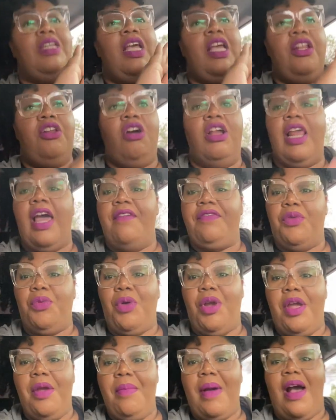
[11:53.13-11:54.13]
and all I have to
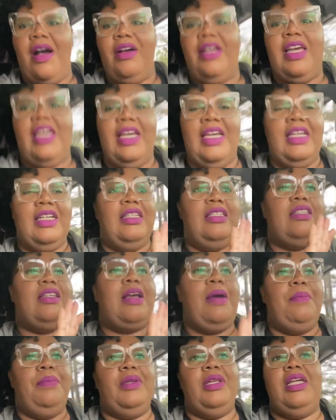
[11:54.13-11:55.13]
worry about is
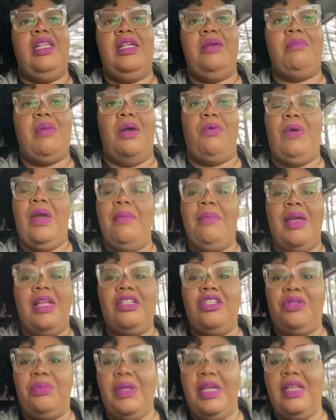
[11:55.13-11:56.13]
completing my weight
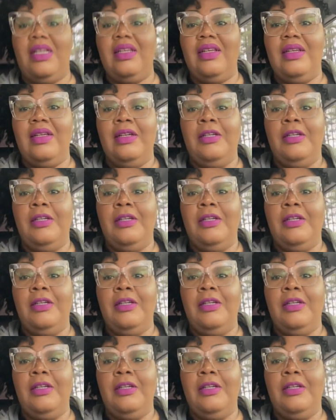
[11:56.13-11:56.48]
management